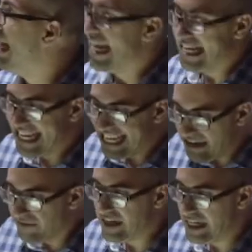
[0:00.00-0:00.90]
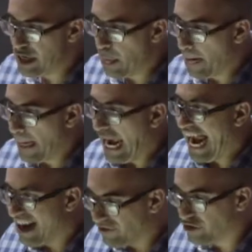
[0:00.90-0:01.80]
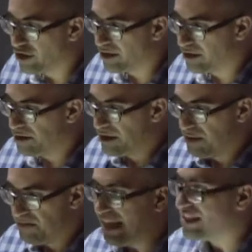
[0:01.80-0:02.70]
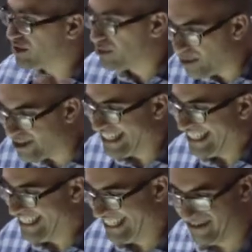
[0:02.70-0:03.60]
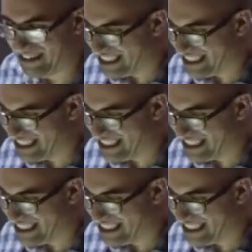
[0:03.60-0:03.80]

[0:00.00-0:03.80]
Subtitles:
And even after my story, my